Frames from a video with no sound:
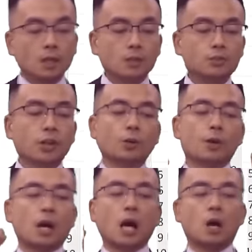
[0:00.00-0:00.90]

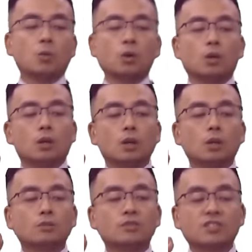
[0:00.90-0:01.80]
So I will
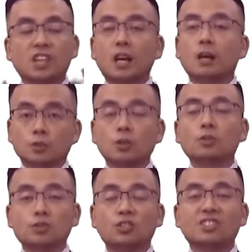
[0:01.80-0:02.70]

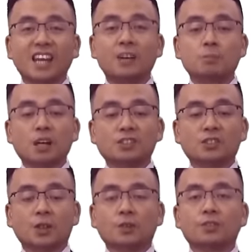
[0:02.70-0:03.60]
usually tell my
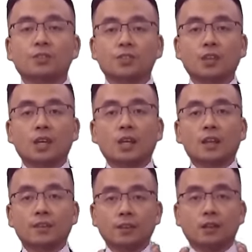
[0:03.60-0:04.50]
student
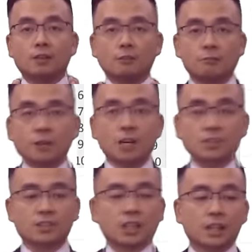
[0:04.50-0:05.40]
that
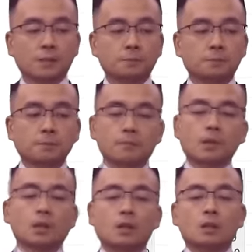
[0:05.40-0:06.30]
firstly,
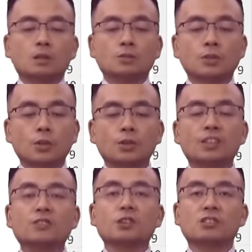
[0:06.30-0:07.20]
you
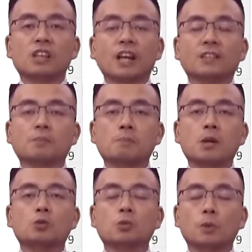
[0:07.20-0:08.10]
need to create
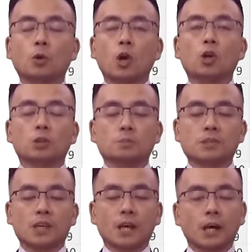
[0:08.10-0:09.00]
multiple
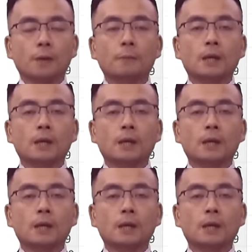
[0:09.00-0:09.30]
columns here,